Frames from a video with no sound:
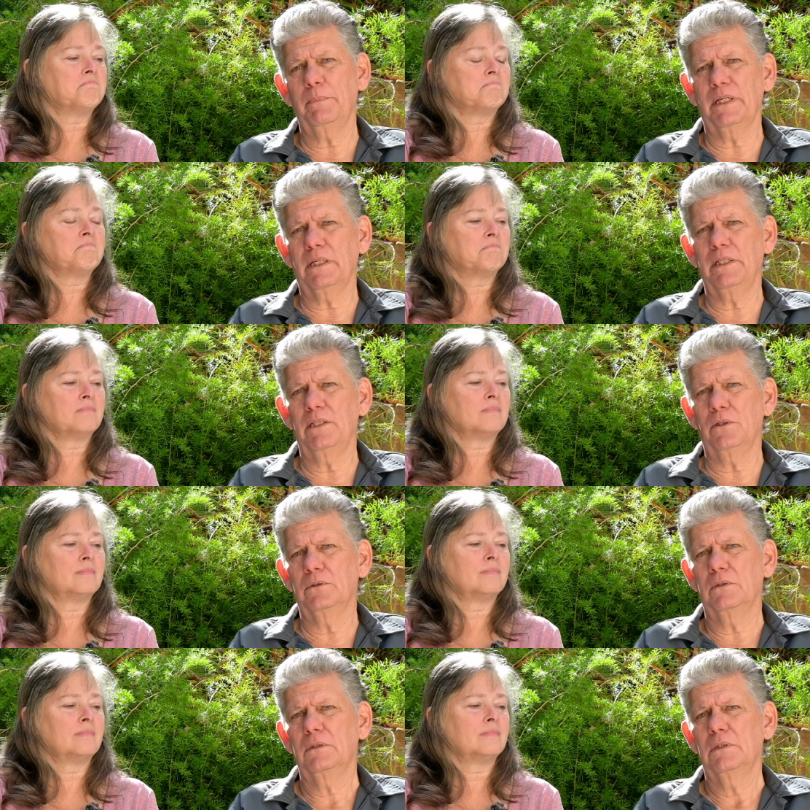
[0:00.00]
Speaker 1: bit of Quito,
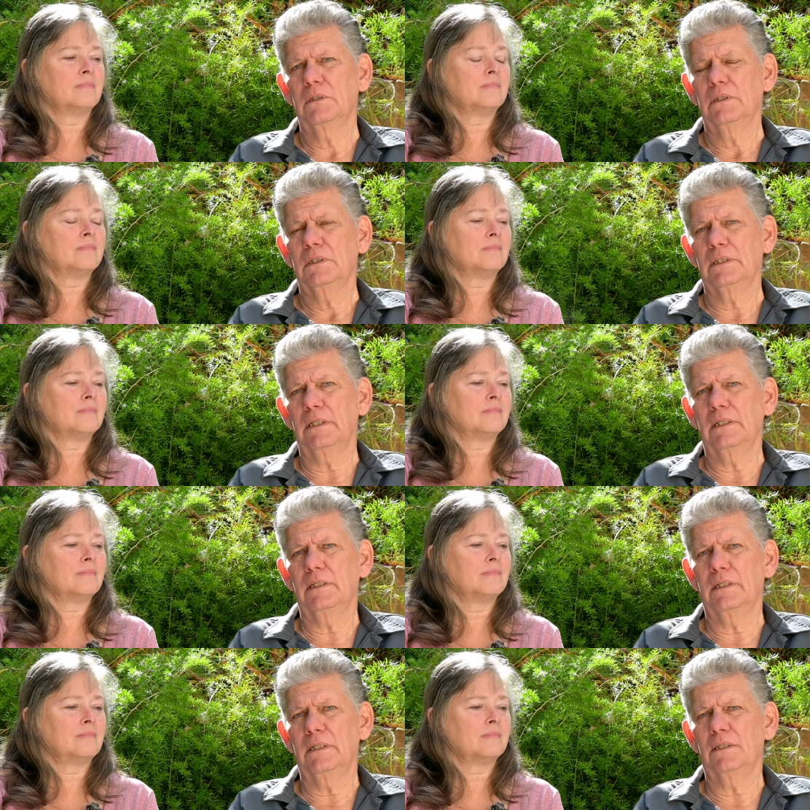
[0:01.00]
and
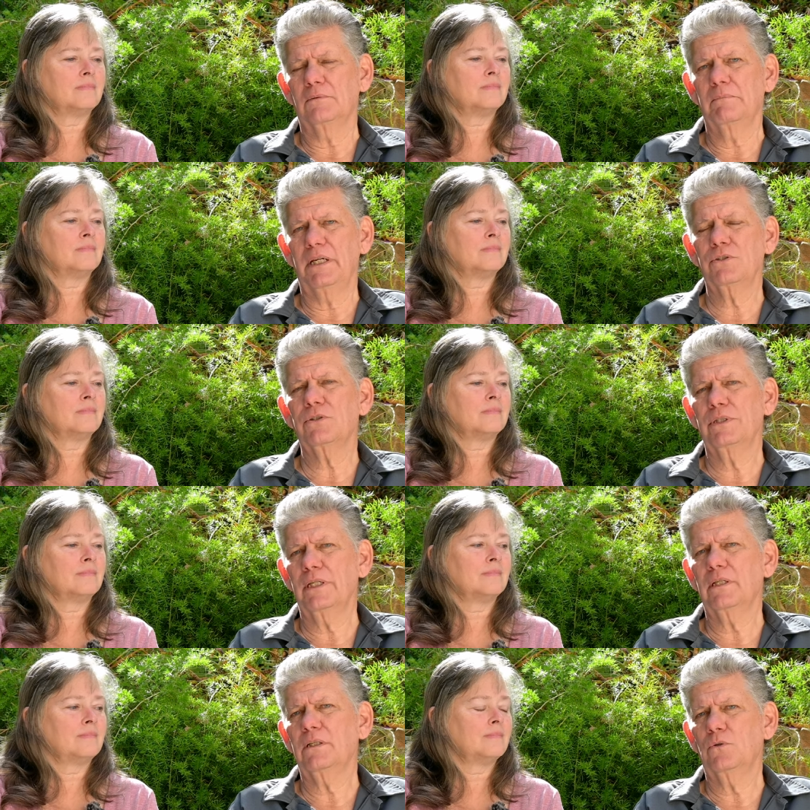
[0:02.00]
uh, make sure you
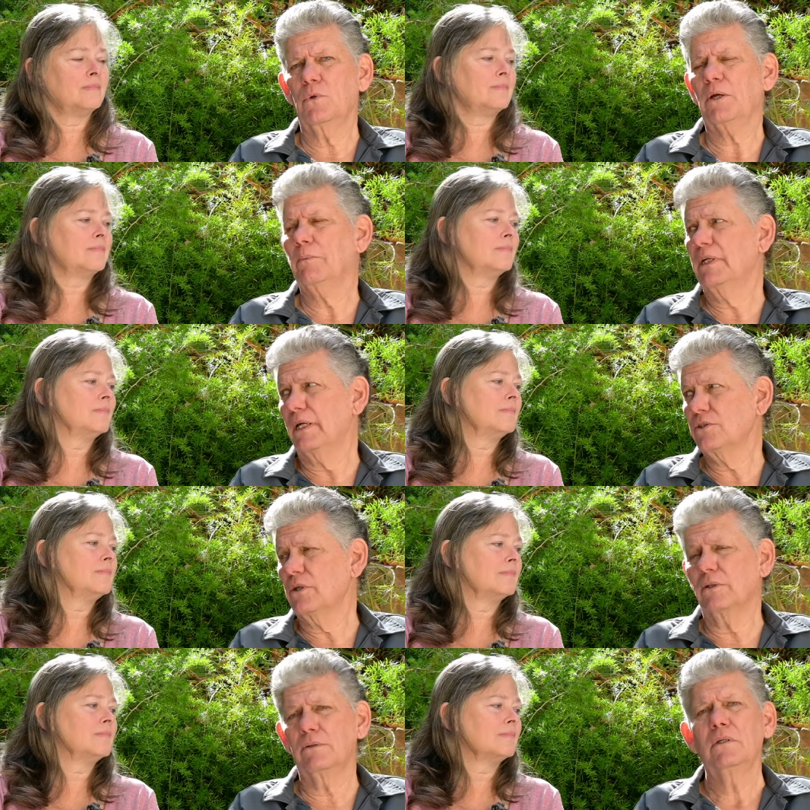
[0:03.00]
get a good recommendation
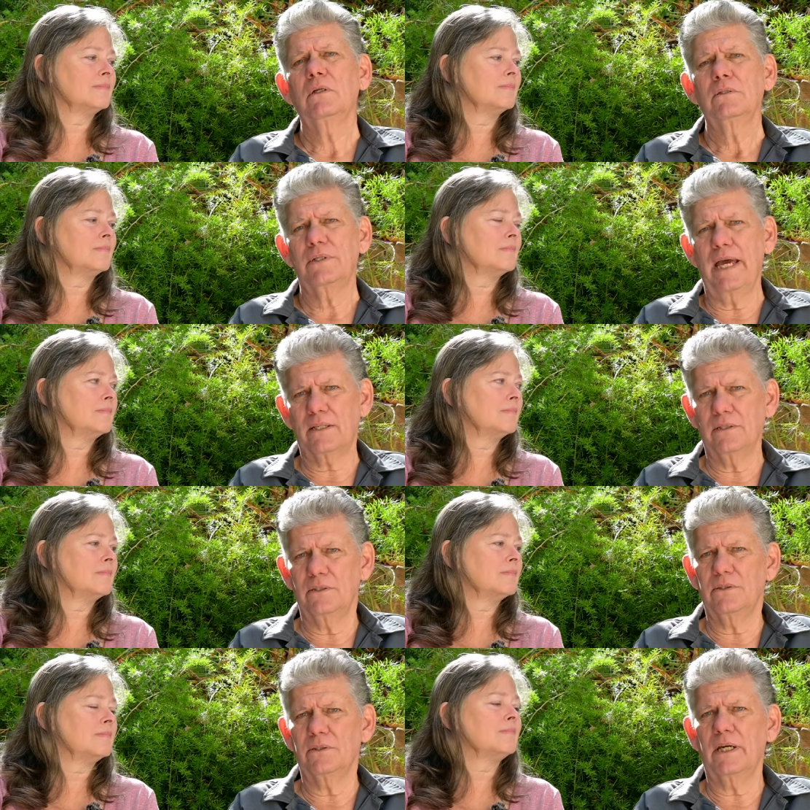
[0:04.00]
on
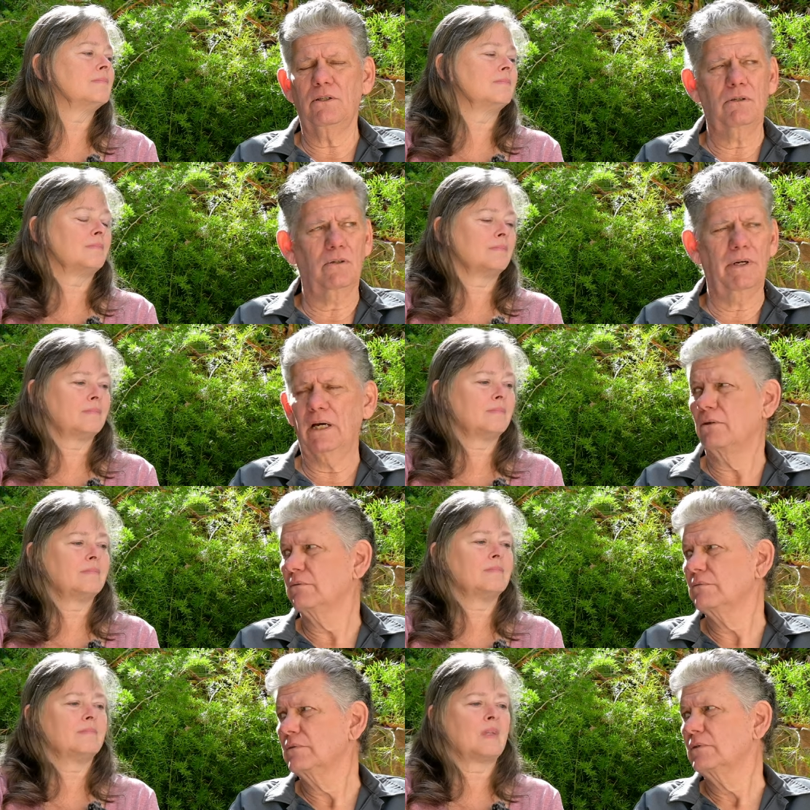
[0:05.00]
taxis to take you around.
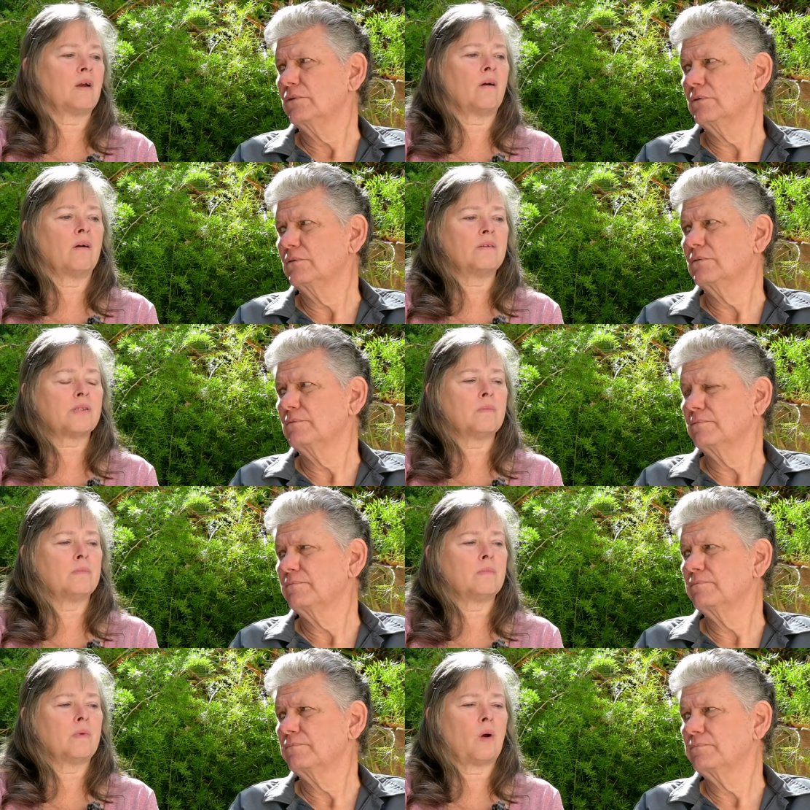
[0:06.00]
Speaker 2: There are
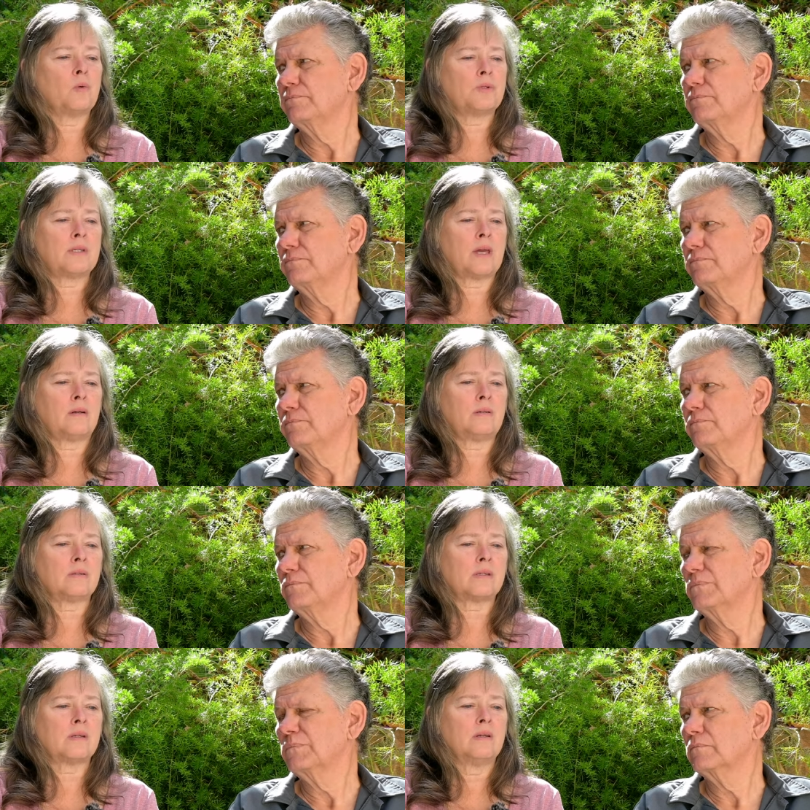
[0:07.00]
some
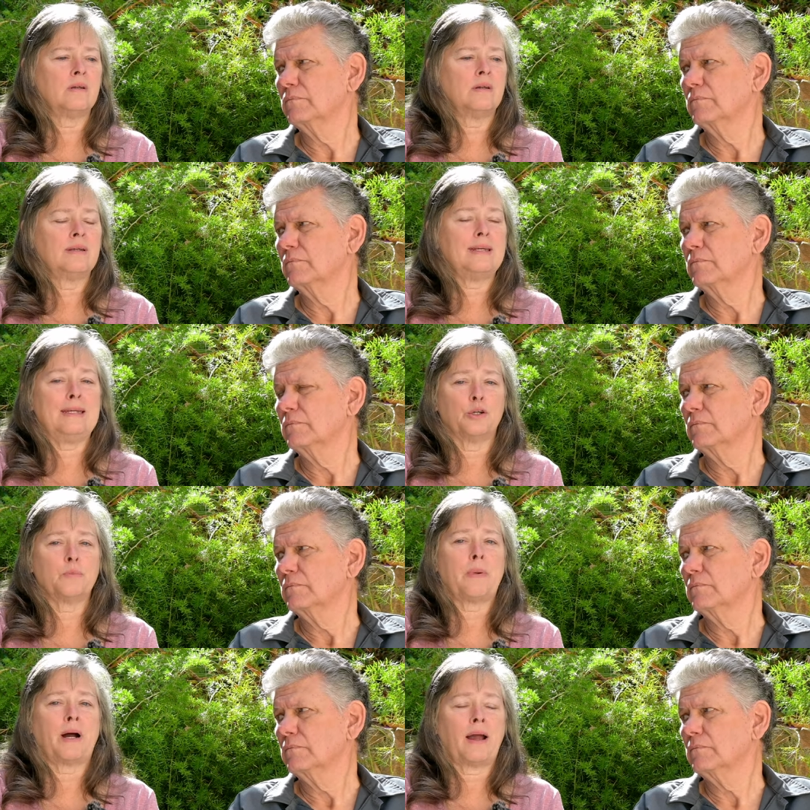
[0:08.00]
hotels
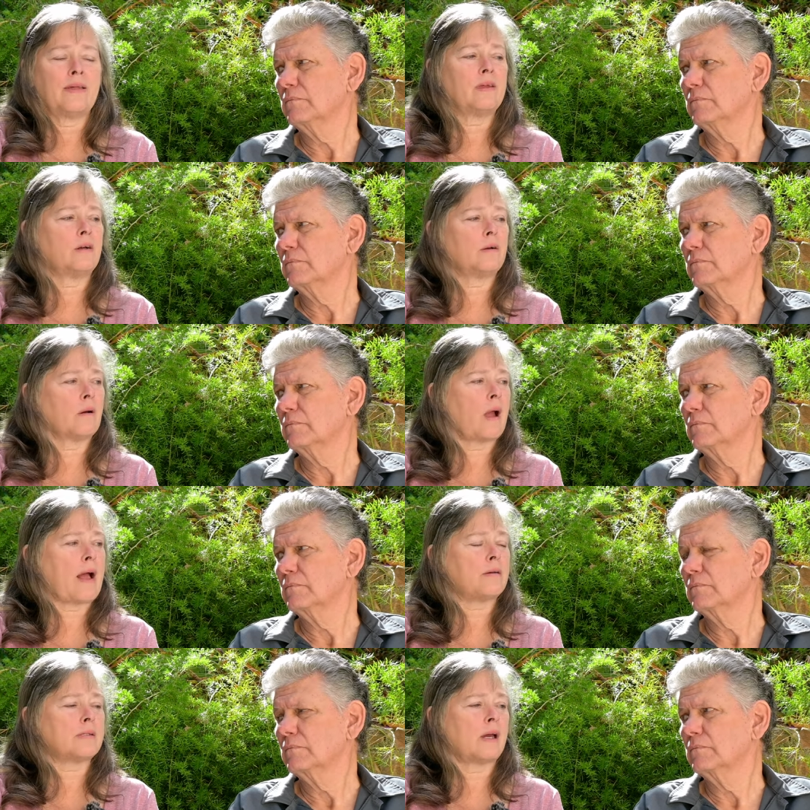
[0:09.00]
nearby that are
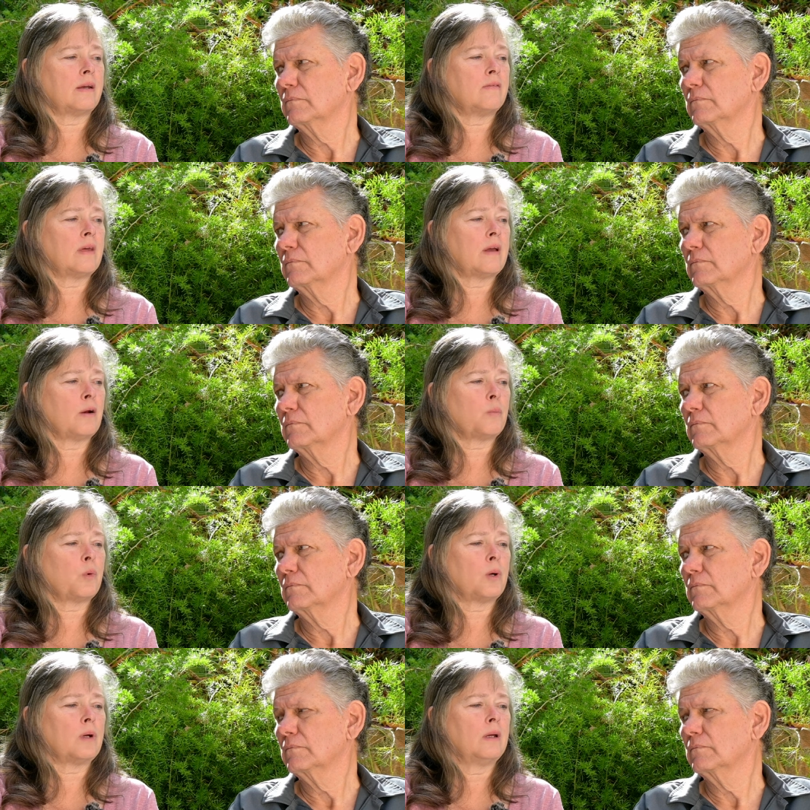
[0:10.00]
outside of the
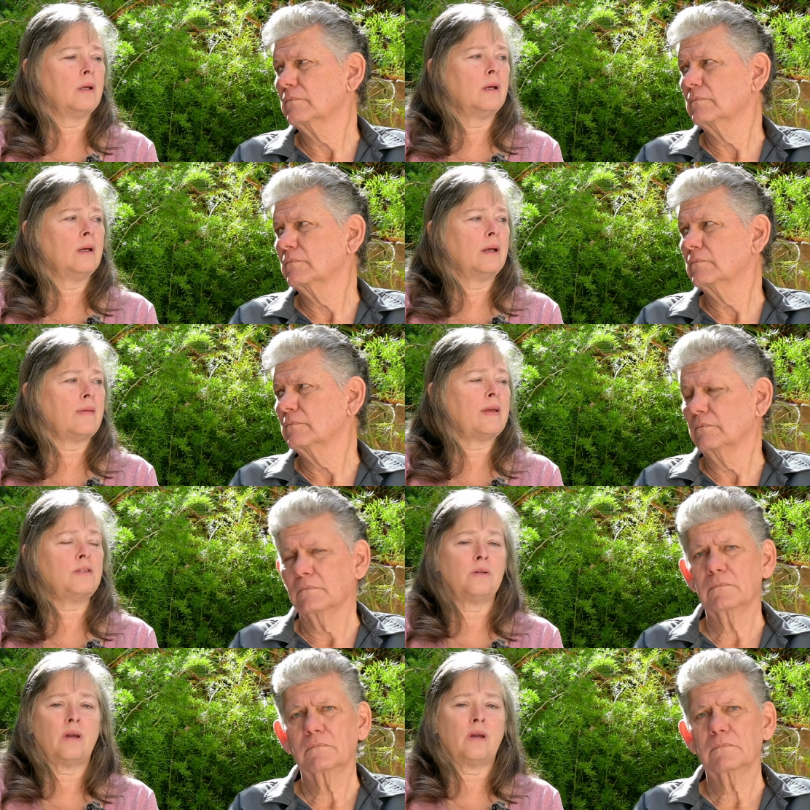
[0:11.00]
airport, and they do